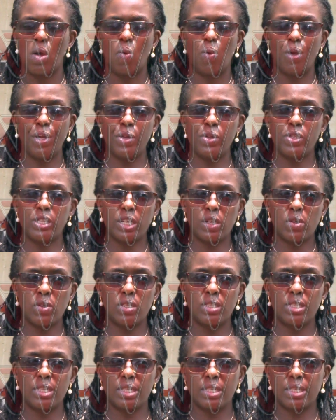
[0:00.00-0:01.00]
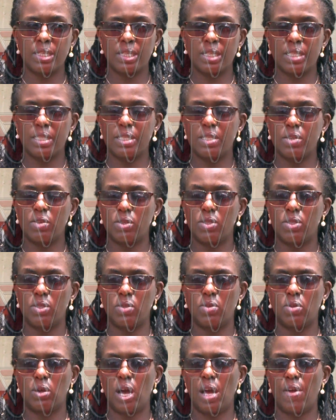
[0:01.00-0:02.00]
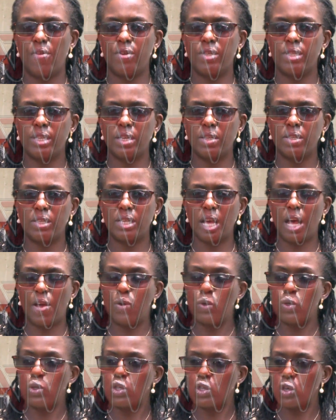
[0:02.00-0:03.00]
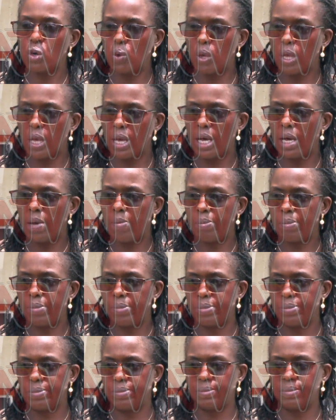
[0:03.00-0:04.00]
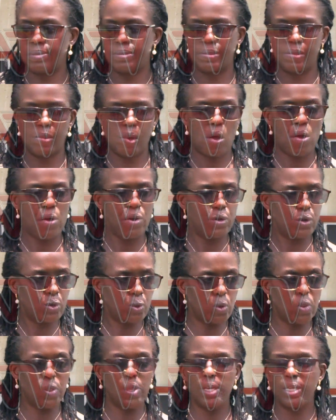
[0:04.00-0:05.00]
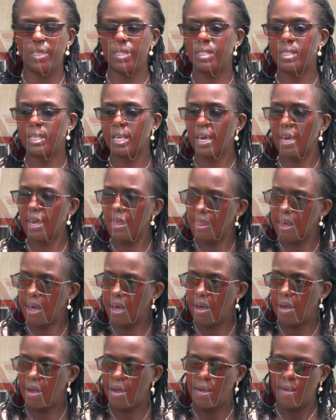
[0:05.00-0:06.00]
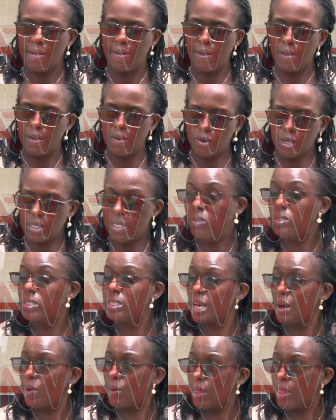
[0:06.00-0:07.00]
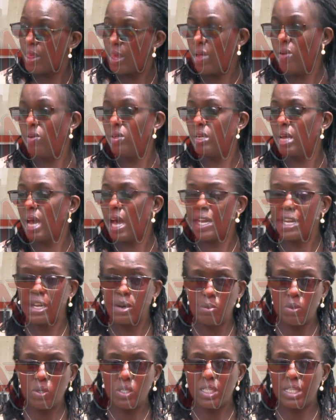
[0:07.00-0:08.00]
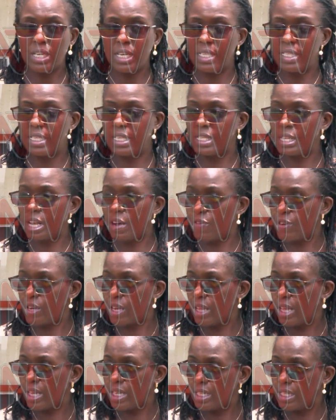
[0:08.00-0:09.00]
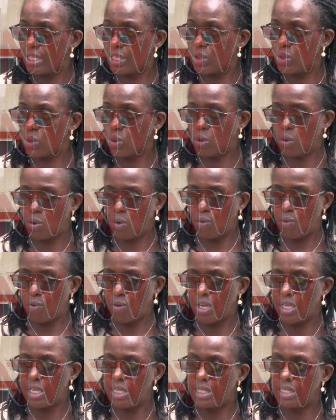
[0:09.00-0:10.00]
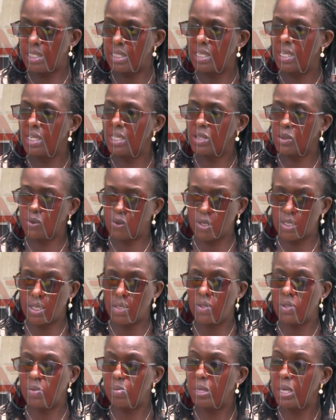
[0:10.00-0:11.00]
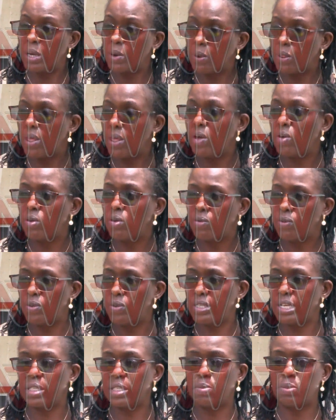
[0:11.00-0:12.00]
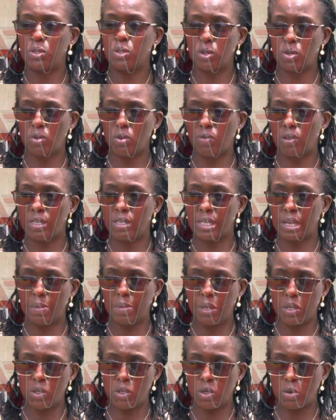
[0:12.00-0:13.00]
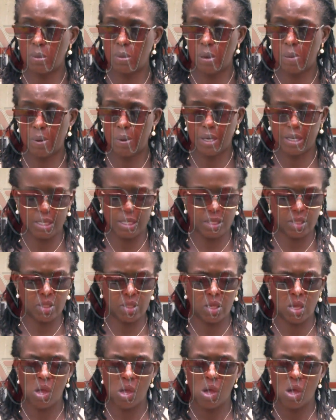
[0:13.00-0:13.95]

When you check on 6600 and results are not showing up, two things. Either results are withheld, and in most cases after that season of release, it's results being withheld for suspicion of examination malpractice.